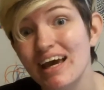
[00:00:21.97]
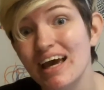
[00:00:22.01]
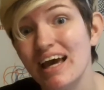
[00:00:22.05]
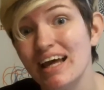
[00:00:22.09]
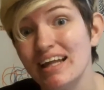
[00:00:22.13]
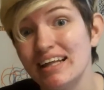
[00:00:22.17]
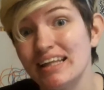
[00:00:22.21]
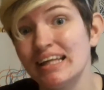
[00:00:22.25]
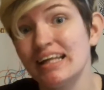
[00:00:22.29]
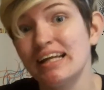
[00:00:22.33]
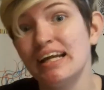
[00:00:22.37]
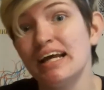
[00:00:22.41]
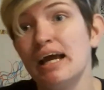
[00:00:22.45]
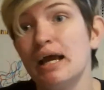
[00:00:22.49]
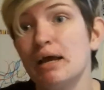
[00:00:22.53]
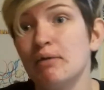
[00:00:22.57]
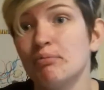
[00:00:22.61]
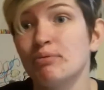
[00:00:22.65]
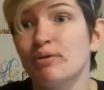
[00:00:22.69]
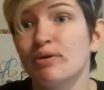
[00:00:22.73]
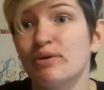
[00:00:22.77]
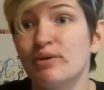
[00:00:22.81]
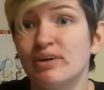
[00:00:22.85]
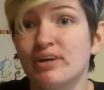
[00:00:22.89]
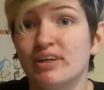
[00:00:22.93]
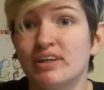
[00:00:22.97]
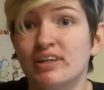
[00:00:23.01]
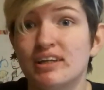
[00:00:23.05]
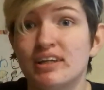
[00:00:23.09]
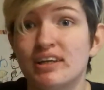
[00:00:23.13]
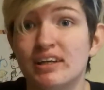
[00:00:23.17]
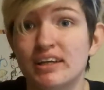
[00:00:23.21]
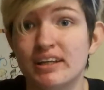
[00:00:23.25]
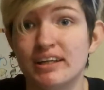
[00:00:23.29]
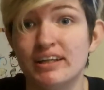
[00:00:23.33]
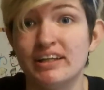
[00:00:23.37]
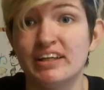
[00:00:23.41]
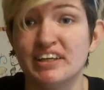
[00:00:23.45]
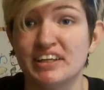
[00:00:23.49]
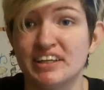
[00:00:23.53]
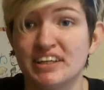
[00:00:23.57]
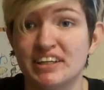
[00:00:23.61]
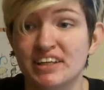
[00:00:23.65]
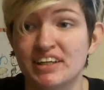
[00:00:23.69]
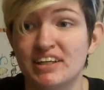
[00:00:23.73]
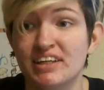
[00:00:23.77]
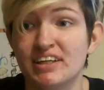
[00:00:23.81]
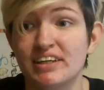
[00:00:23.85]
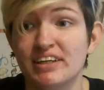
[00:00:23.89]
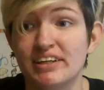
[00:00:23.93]
and then I uploaded like
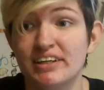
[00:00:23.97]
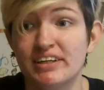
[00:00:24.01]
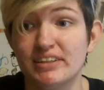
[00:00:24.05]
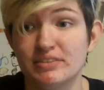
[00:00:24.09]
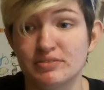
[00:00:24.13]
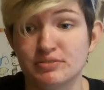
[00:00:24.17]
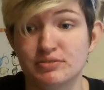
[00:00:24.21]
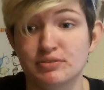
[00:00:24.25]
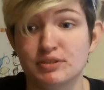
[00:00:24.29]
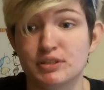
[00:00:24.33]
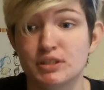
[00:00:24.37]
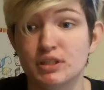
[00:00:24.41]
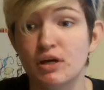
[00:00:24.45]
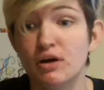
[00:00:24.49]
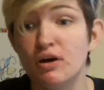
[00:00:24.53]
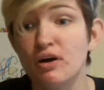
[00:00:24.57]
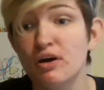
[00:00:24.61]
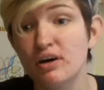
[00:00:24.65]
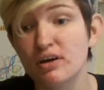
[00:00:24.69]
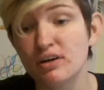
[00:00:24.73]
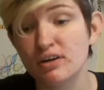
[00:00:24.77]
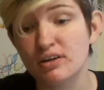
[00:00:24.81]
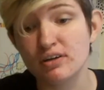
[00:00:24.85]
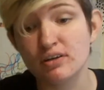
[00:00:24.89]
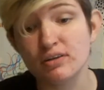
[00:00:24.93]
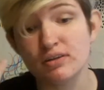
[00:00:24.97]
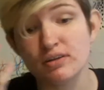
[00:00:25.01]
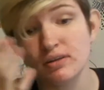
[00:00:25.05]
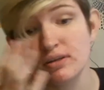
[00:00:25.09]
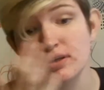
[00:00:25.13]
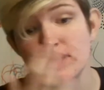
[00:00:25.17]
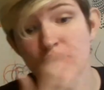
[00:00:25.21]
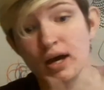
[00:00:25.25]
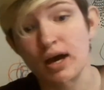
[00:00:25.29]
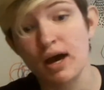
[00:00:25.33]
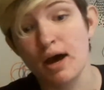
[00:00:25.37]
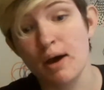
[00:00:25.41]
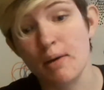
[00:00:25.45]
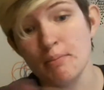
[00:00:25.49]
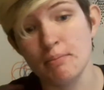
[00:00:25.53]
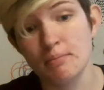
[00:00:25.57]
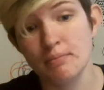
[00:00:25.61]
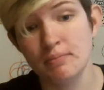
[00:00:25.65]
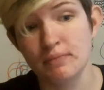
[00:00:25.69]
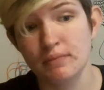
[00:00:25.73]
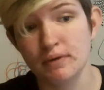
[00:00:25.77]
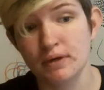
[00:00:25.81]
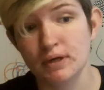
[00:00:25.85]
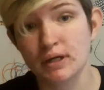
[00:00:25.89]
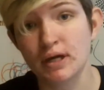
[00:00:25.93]
a song,
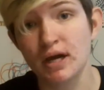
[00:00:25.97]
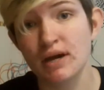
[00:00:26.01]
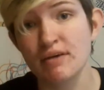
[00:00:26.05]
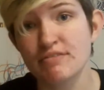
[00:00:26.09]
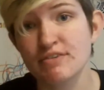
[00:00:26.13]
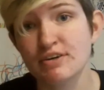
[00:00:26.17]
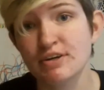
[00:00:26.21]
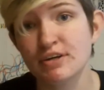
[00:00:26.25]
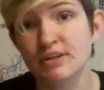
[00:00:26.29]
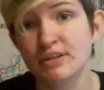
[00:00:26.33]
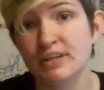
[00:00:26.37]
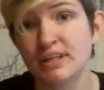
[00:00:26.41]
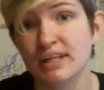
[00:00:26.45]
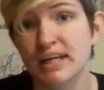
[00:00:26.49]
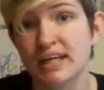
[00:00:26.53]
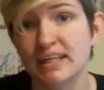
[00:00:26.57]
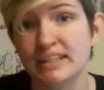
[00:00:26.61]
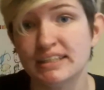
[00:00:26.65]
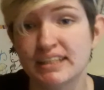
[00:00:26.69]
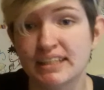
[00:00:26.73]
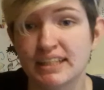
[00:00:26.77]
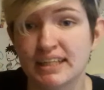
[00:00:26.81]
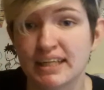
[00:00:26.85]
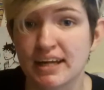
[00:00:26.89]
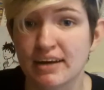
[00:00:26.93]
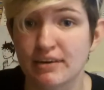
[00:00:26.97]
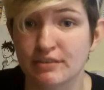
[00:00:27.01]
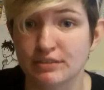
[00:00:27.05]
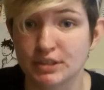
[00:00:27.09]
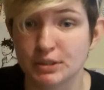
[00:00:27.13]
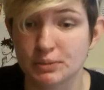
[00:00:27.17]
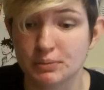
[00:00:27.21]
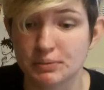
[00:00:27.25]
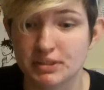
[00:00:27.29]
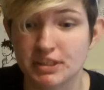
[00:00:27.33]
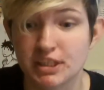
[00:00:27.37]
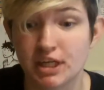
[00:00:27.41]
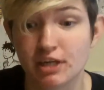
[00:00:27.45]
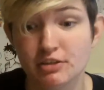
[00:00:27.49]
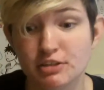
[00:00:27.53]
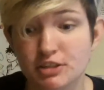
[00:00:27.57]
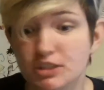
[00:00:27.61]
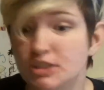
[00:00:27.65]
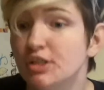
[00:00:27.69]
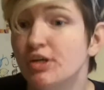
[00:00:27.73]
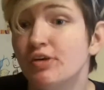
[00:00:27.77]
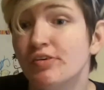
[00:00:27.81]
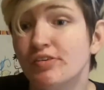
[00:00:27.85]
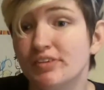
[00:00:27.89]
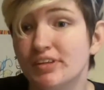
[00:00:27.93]
um, Cover that I did an LGBT art
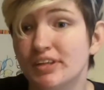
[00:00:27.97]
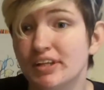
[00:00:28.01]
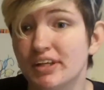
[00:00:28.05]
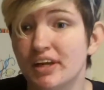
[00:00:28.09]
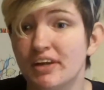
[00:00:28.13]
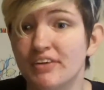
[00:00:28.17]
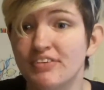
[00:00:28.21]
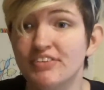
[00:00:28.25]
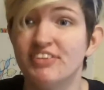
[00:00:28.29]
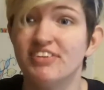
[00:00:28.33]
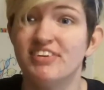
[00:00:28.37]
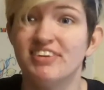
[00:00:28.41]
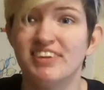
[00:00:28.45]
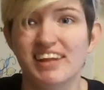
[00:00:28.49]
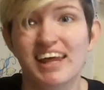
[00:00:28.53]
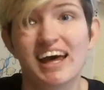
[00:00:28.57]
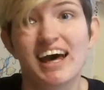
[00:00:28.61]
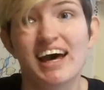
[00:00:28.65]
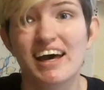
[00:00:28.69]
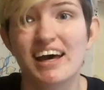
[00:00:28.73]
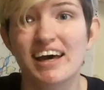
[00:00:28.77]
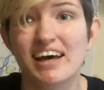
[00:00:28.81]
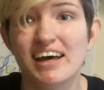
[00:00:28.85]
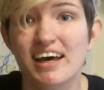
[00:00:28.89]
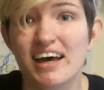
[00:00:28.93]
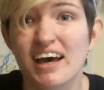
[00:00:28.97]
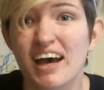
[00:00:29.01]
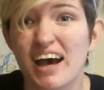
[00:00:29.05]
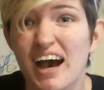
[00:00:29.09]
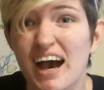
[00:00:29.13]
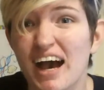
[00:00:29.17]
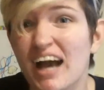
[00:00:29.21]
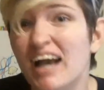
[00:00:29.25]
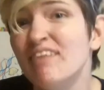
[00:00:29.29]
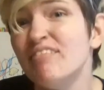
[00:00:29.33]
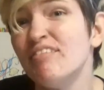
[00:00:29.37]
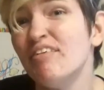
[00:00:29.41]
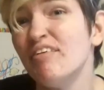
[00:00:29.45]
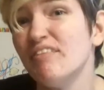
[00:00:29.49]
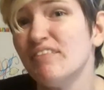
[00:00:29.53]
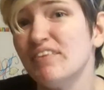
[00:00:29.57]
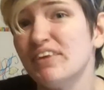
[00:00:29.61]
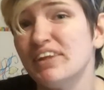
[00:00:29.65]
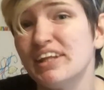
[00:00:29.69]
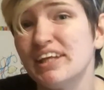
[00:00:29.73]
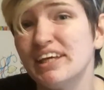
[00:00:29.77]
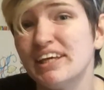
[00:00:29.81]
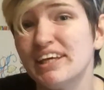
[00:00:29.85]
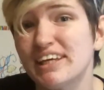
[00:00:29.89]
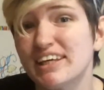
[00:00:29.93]
show and then other than that I haven't
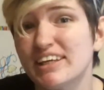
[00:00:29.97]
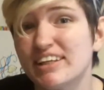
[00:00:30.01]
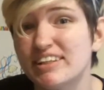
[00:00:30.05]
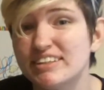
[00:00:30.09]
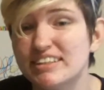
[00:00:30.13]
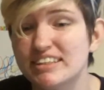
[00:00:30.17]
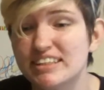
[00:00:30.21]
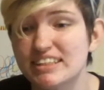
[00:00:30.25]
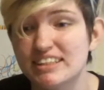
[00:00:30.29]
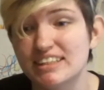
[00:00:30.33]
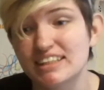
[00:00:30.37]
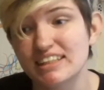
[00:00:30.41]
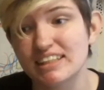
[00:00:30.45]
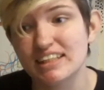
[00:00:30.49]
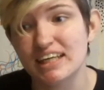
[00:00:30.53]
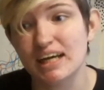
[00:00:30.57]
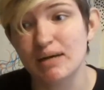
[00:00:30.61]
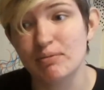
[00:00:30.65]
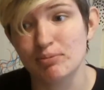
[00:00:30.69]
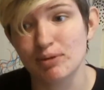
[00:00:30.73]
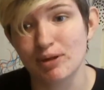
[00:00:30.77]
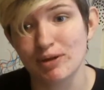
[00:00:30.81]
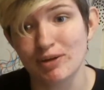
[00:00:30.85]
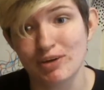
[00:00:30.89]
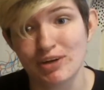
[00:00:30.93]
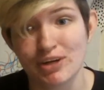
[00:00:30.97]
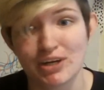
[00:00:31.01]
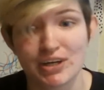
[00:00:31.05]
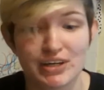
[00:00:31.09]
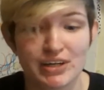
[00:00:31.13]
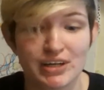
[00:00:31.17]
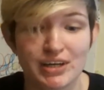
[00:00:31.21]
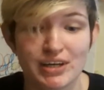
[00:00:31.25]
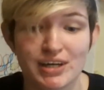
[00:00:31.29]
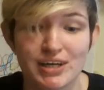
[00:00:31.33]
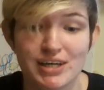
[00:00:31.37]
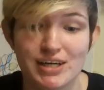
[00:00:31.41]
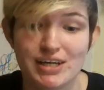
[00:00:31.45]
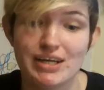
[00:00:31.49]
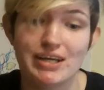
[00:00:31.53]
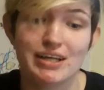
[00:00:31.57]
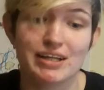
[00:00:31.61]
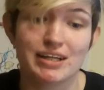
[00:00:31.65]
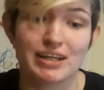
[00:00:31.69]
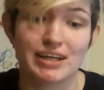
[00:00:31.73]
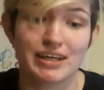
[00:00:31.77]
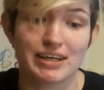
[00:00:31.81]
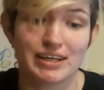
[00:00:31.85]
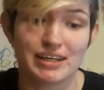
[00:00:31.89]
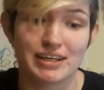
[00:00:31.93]
really consistently uploaded
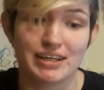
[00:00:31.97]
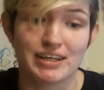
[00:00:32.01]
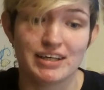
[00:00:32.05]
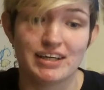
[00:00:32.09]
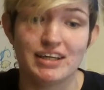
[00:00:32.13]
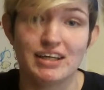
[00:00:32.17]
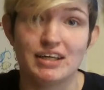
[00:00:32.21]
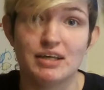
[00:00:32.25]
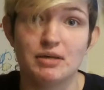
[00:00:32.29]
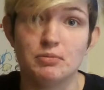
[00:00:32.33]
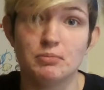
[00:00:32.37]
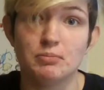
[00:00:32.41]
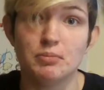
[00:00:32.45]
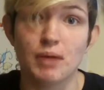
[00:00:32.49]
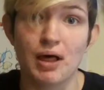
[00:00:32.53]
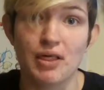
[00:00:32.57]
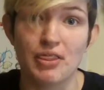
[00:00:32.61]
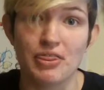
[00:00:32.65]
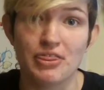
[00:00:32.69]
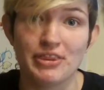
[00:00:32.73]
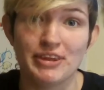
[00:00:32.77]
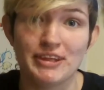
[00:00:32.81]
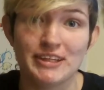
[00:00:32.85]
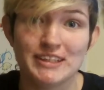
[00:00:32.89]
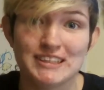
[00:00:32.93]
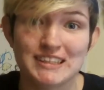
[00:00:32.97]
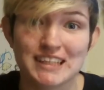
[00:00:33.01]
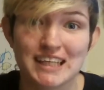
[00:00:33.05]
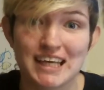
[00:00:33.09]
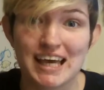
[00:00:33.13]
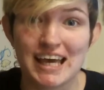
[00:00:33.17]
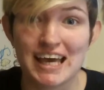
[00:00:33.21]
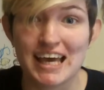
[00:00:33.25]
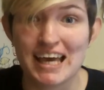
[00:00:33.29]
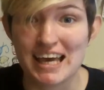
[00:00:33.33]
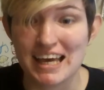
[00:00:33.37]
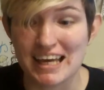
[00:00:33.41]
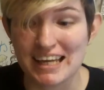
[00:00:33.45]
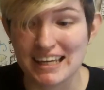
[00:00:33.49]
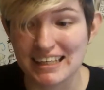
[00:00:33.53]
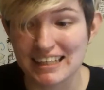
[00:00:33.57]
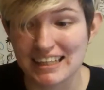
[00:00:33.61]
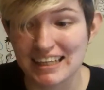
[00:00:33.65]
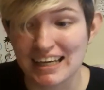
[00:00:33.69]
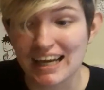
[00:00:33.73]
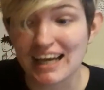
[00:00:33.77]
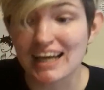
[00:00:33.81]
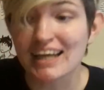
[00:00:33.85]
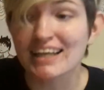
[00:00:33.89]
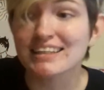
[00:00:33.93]
in like months and
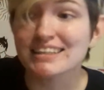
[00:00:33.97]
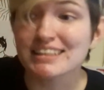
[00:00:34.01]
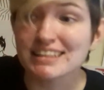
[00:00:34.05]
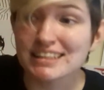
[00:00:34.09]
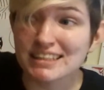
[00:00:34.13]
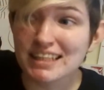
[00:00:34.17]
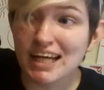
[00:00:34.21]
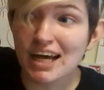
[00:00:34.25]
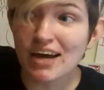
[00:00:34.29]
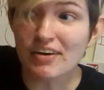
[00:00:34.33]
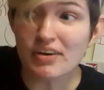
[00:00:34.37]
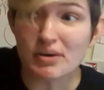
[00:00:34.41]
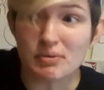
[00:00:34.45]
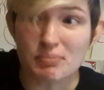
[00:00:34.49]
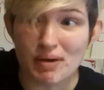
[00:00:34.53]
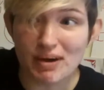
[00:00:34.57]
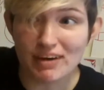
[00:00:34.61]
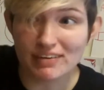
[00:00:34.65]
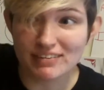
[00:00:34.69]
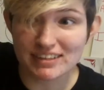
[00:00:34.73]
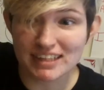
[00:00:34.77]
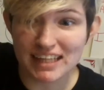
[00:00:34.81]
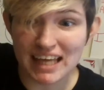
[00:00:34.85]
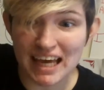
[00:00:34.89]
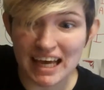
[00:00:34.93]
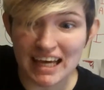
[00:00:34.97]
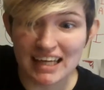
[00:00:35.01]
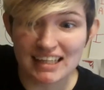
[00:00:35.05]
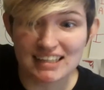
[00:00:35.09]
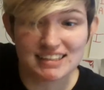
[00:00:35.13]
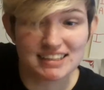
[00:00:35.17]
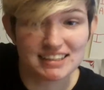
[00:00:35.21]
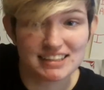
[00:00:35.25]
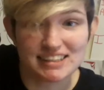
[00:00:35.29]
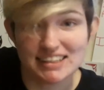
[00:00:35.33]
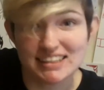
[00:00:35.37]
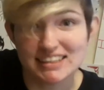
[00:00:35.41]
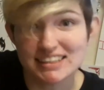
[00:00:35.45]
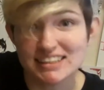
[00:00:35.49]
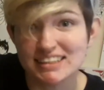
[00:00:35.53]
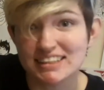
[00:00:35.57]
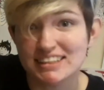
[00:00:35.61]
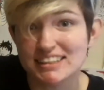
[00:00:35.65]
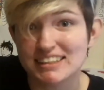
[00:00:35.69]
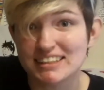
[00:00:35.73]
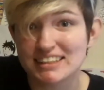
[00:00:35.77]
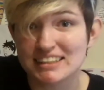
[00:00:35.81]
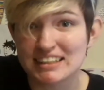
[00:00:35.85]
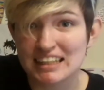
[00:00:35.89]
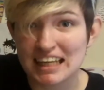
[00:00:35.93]
sorry about that so this
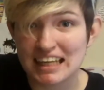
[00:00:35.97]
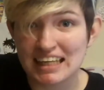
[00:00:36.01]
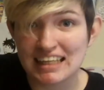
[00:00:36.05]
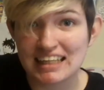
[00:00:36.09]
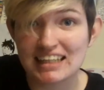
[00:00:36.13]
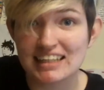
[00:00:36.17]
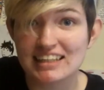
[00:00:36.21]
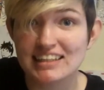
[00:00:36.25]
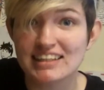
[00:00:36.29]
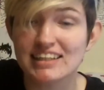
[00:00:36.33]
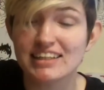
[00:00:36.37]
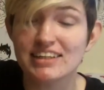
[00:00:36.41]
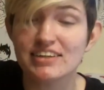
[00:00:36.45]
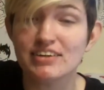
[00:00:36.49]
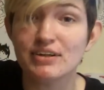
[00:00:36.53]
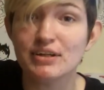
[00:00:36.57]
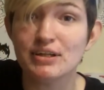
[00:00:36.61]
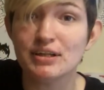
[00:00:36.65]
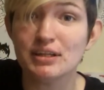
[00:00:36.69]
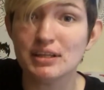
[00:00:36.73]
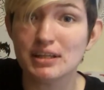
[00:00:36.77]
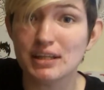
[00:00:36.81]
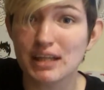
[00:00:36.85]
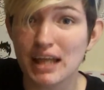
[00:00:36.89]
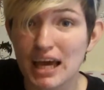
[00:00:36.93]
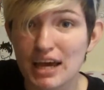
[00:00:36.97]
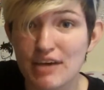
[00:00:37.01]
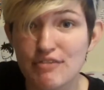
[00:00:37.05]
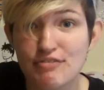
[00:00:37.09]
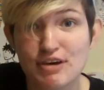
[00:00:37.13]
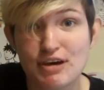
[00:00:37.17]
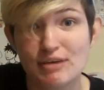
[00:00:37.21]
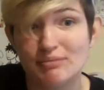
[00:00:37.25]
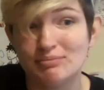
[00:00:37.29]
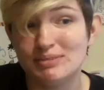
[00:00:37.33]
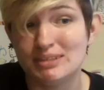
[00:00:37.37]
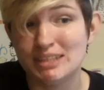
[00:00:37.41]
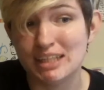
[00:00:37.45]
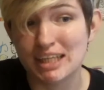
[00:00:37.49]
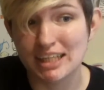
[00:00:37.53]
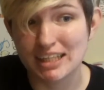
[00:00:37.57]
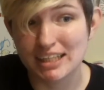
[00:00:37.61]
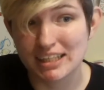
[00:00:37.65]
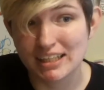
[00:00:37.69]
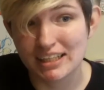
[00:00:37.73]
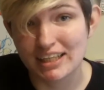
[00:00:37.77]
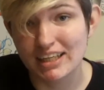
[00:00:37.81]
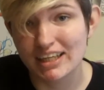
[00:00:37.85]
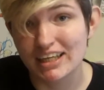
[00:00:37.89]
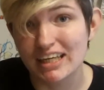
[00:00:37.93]
is just like a little life
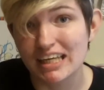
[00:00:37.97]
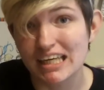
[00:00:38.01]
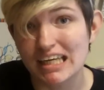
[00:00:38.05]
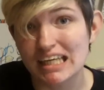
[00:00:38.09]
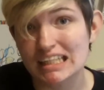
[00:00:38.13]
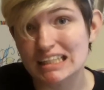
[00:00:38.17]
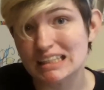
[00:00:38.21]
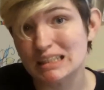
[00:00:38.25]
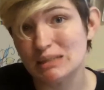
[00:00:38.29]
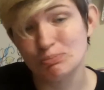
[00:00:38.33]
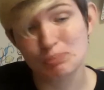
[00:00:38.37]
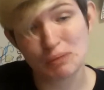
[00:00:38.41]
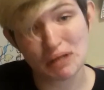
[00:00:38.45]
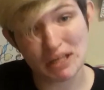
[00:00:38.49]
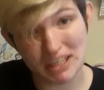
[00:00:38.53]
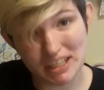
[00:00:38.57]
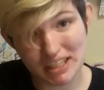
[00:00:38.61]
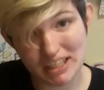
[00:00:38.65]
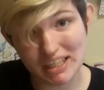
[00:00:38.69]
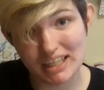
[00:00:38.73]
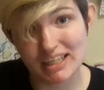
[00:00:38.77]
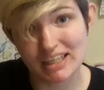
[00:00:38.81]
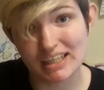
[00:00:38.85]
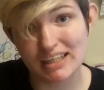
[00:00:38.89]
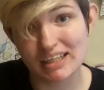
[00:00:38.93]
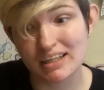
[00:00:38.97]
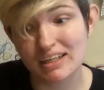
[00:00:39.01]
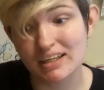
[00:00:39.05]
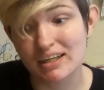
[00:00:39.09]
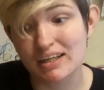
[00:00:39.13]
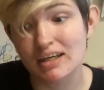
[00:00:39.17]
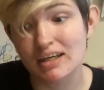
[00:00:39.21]
update explaining